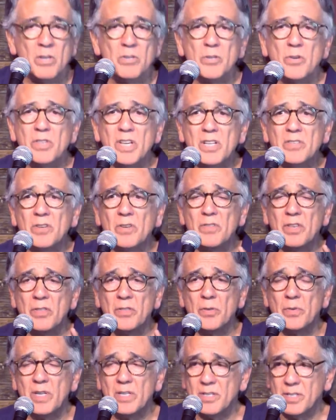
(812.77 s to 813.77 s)
So these are the
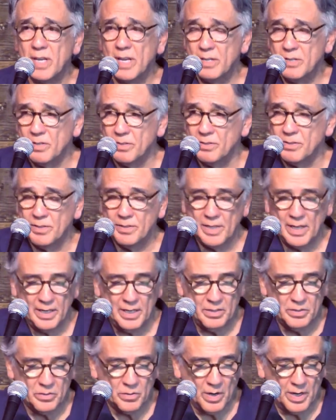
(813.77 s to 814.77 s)
three stages
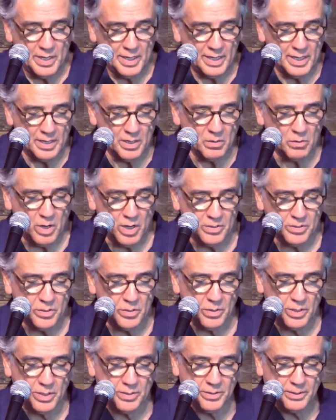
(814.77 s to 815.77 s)
that he's trying to get across
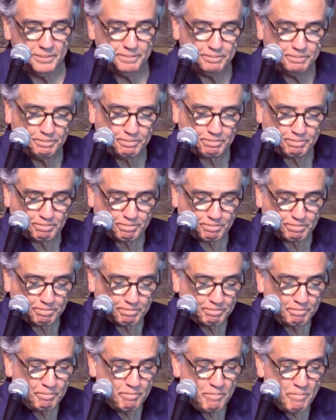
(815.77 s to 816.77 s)
to us.
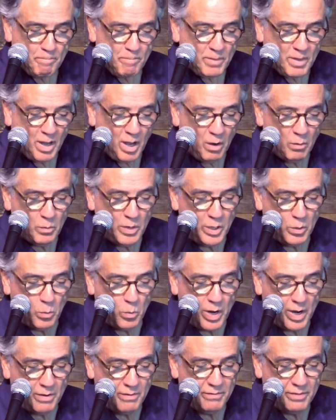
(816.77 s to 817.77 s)
Are we
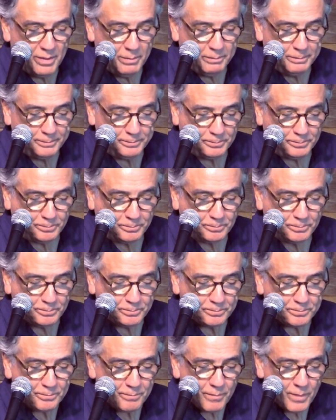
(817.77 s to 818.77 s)
aware of them?
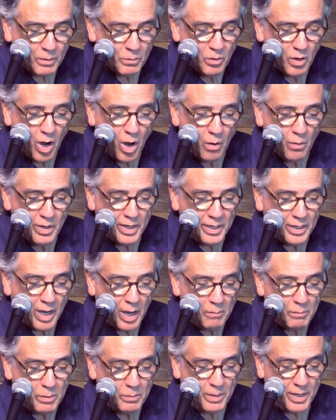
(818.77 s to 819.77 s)
We're already
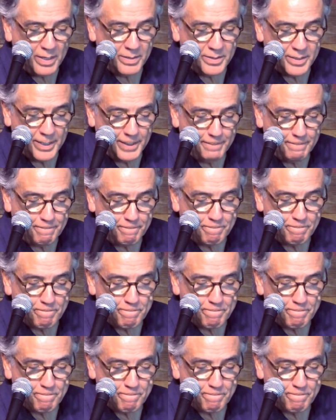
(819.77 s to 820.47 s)
compromised then.